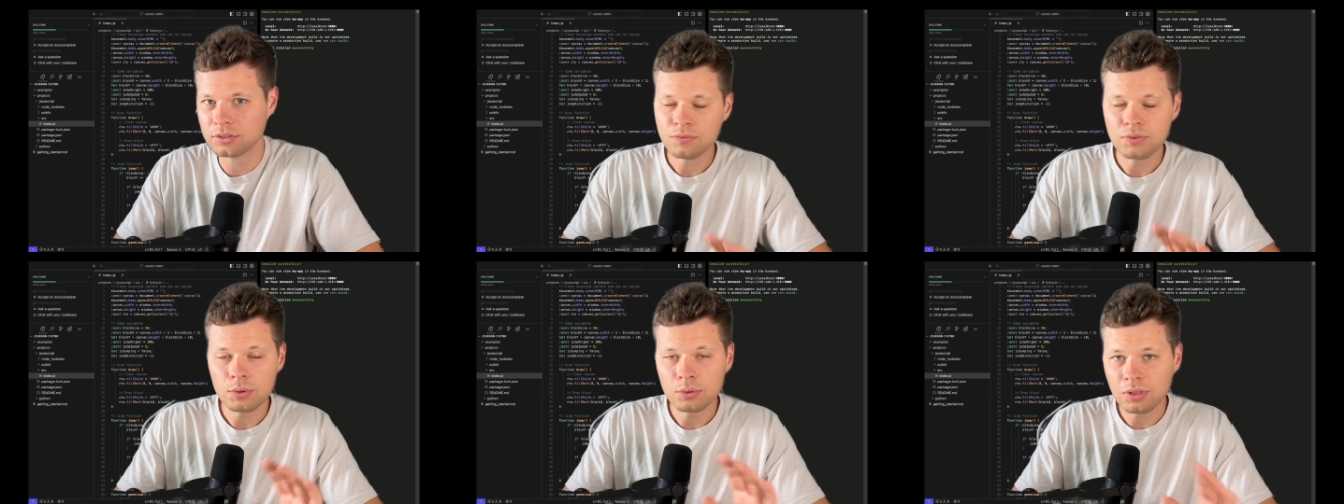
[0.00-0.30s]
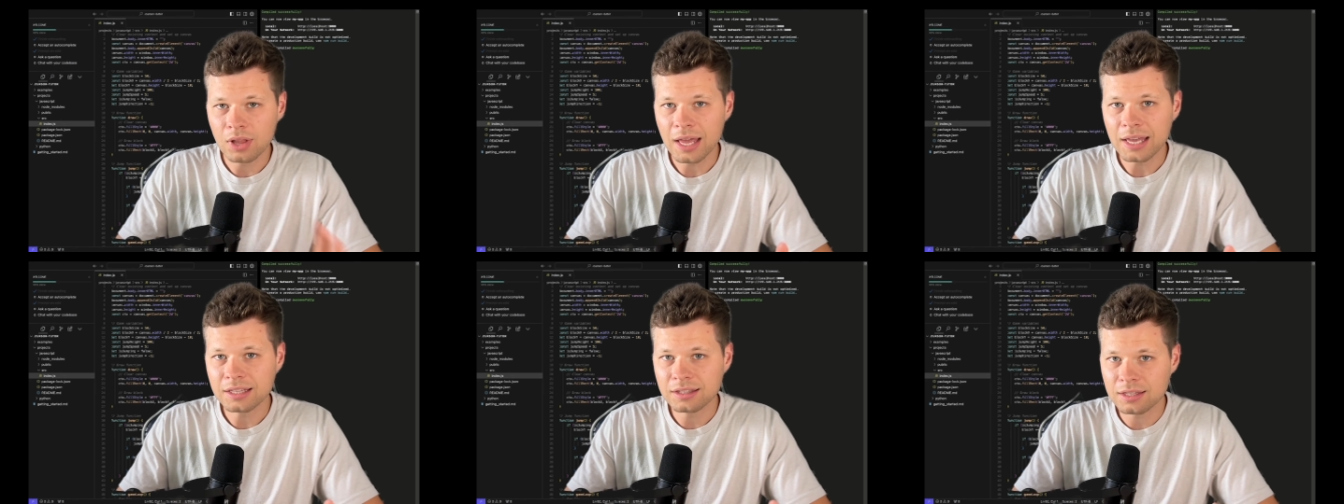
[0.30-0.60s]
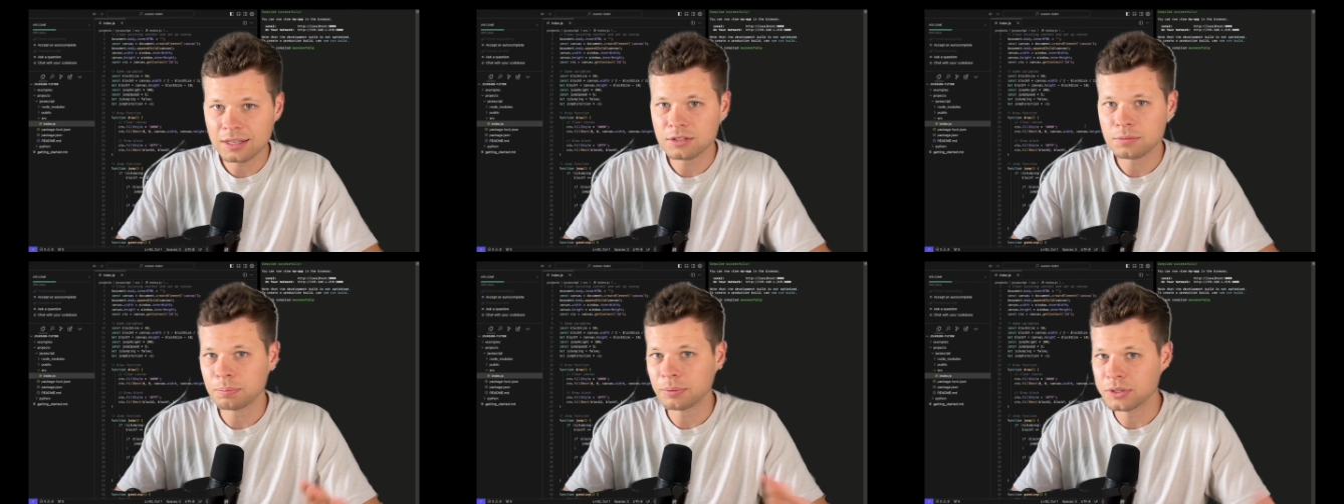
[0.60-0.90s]
If you like
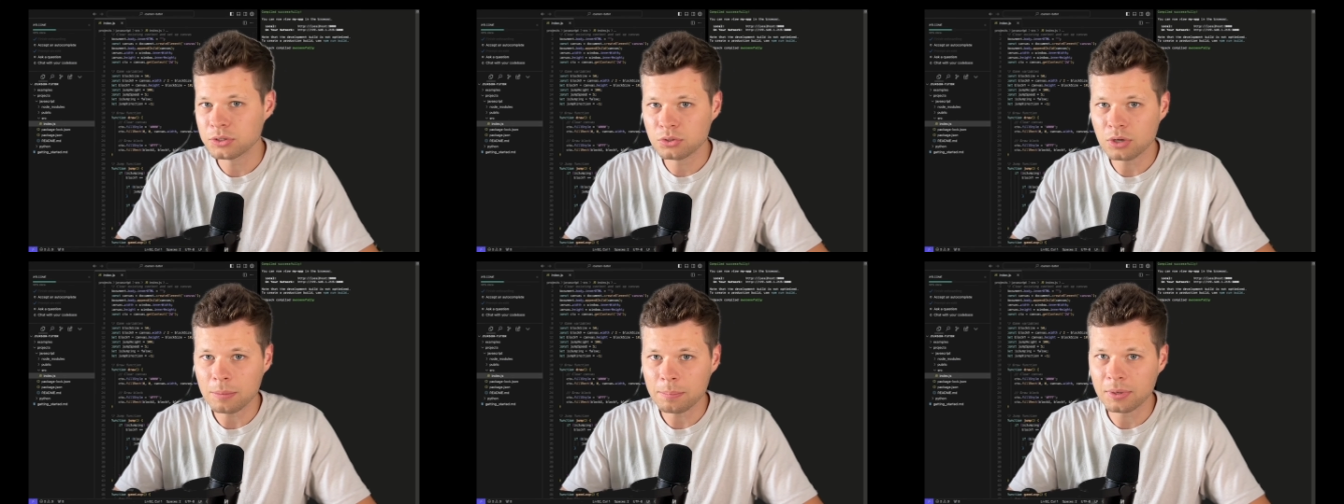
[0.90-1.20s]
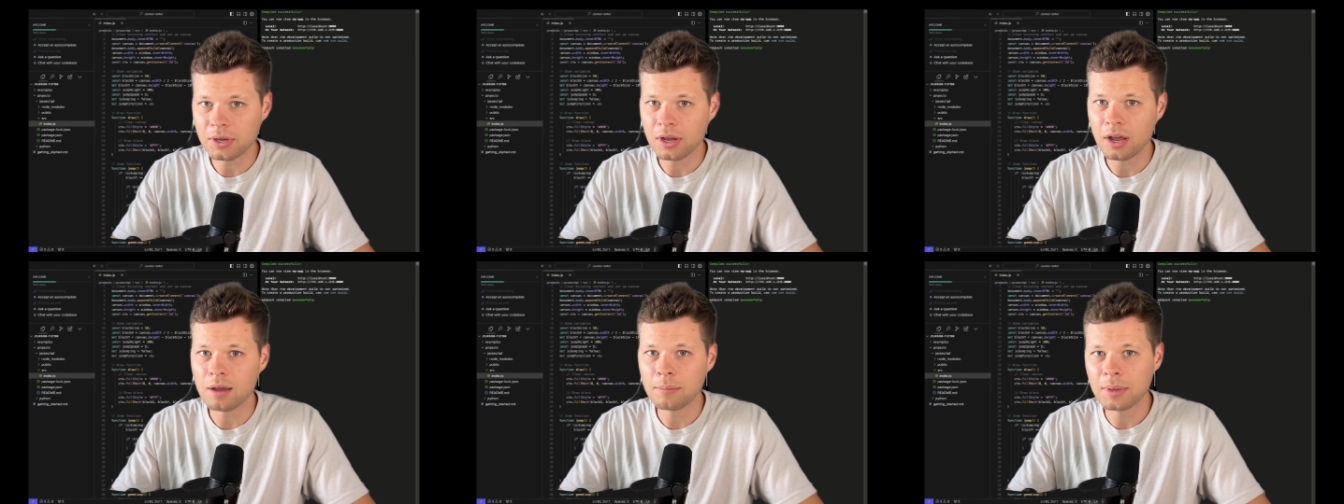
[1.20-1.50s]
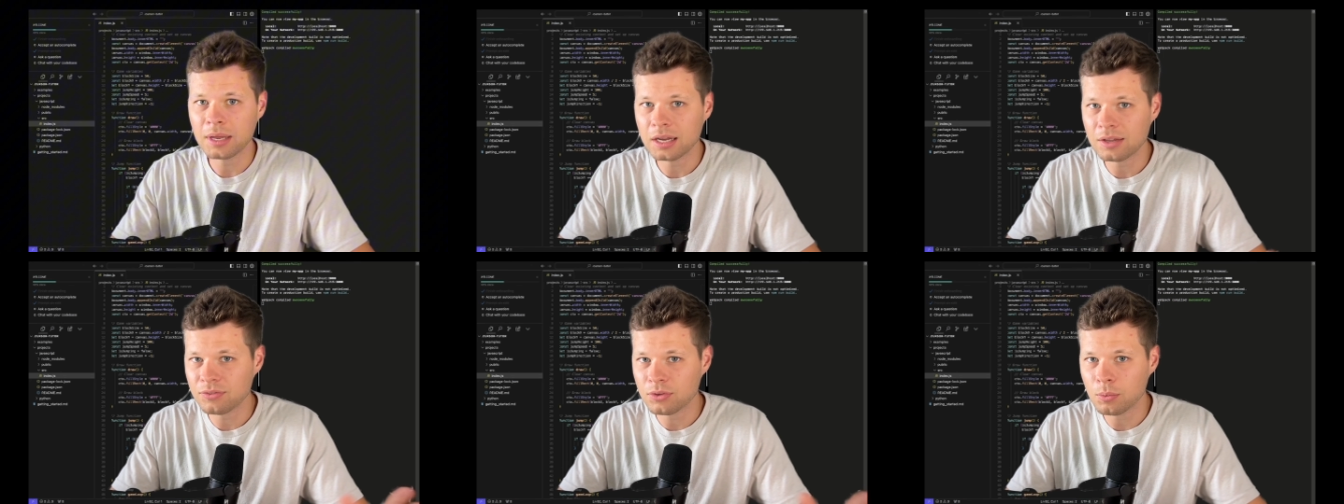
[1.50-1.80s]
this, please drop a
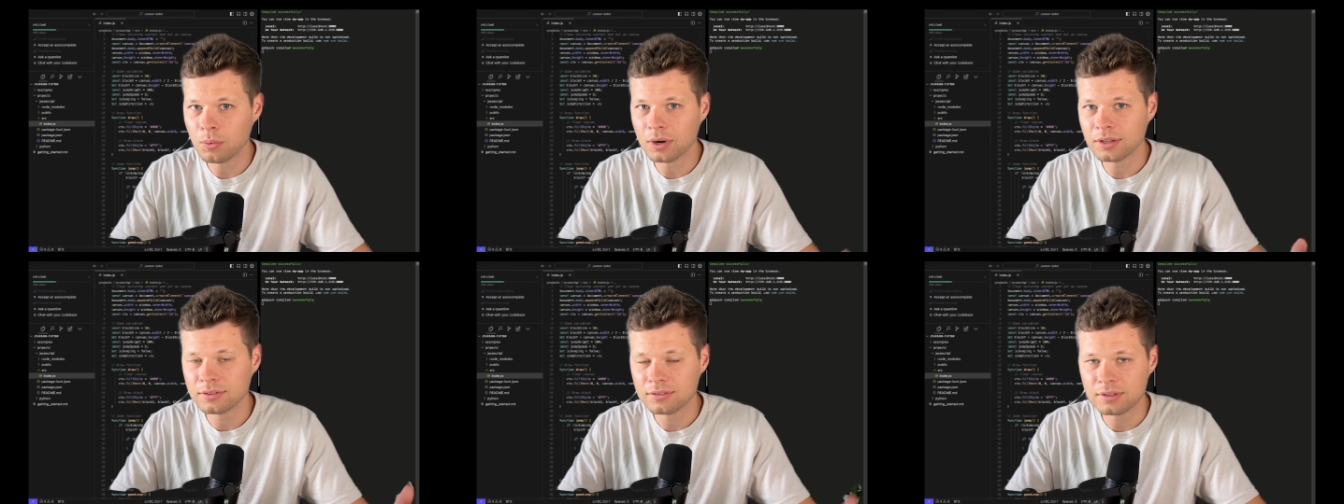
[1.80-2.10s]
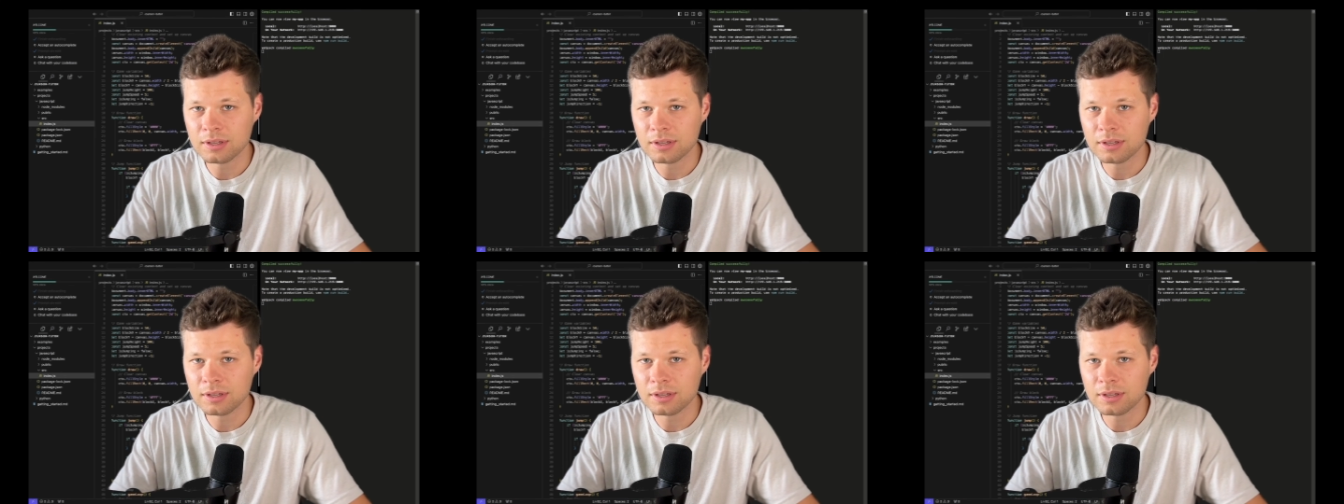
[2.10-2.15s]
comment if you want to